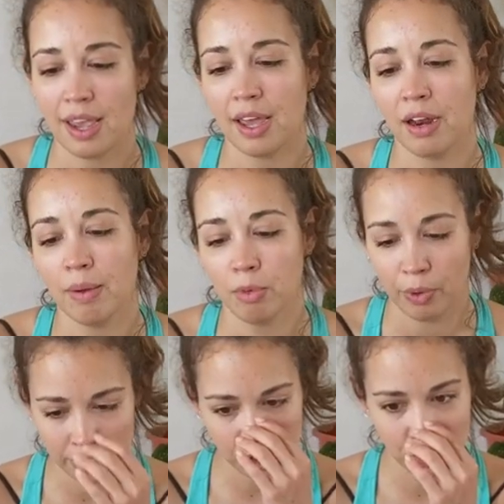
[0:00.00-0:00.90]
and I'm
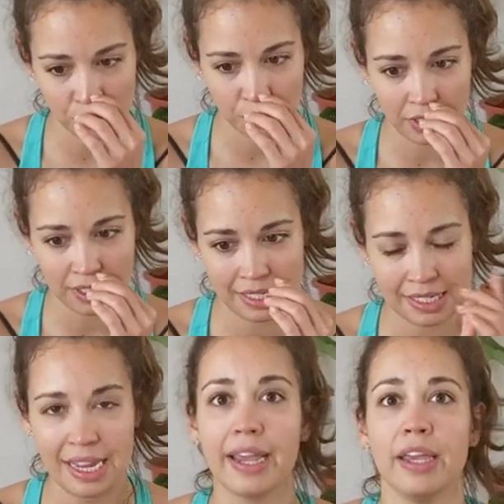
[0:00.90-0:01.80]
going to do the
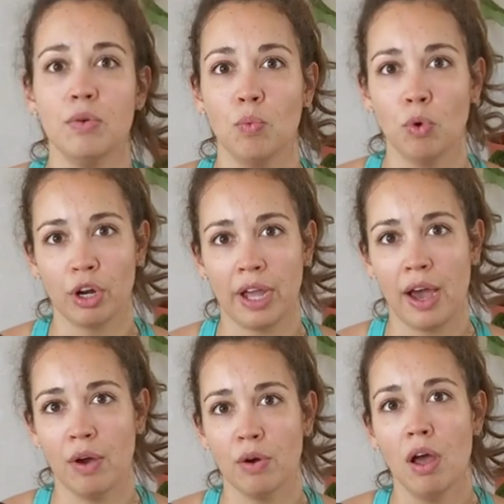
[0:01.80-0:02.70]
second
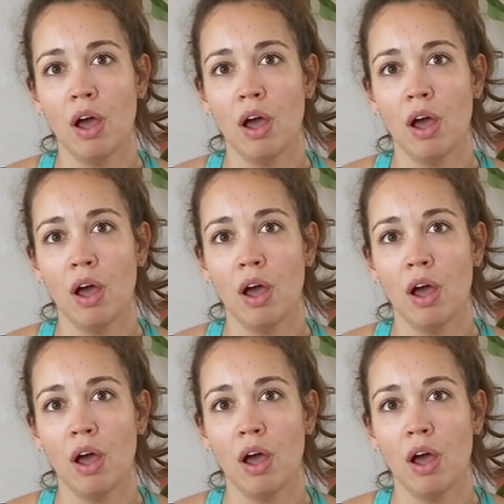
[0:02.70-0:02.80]
workout